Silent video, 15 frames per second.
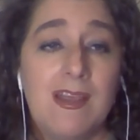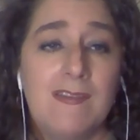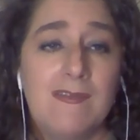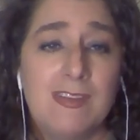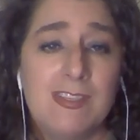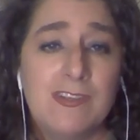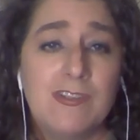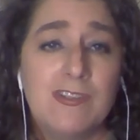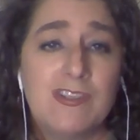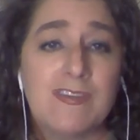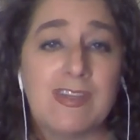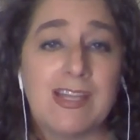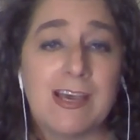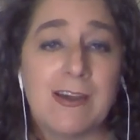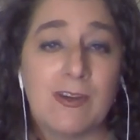Visitors have
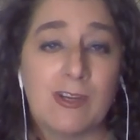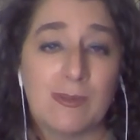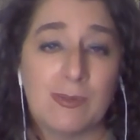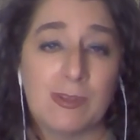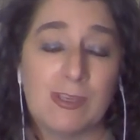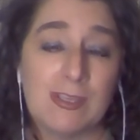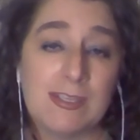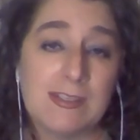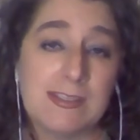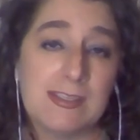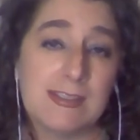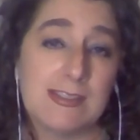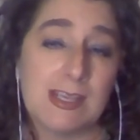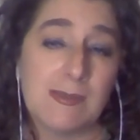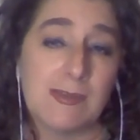allowed our communities to
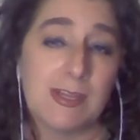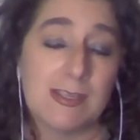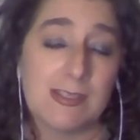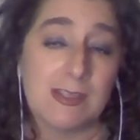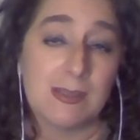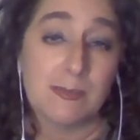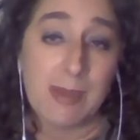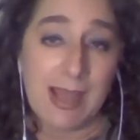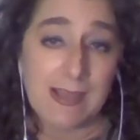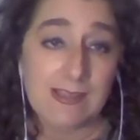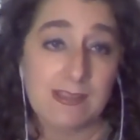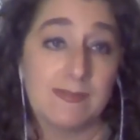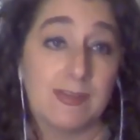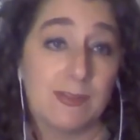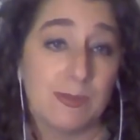stabilize on the backs
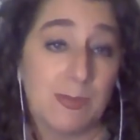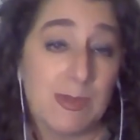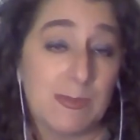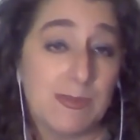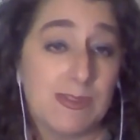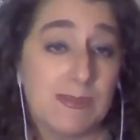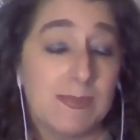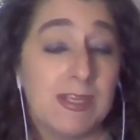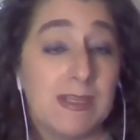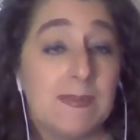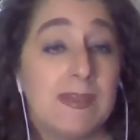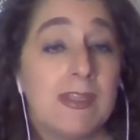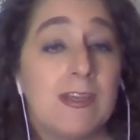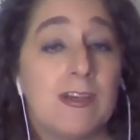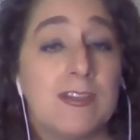of other people's money,
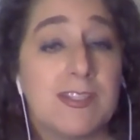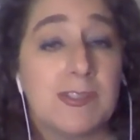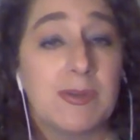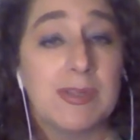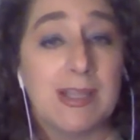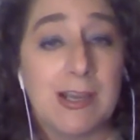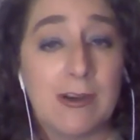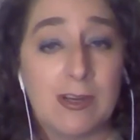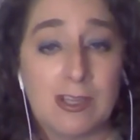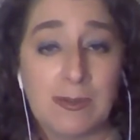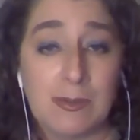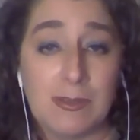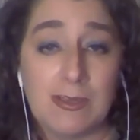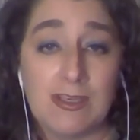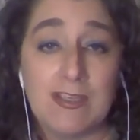but they also allow our
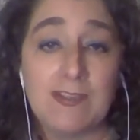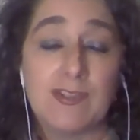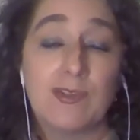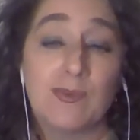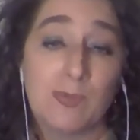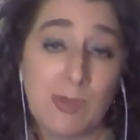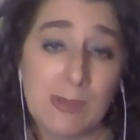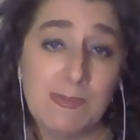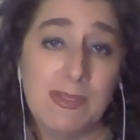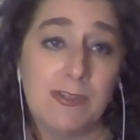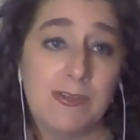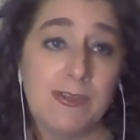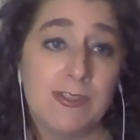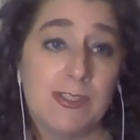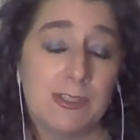communities to
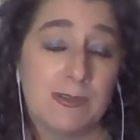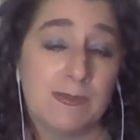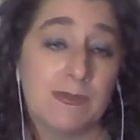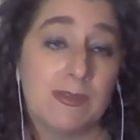rebuild too.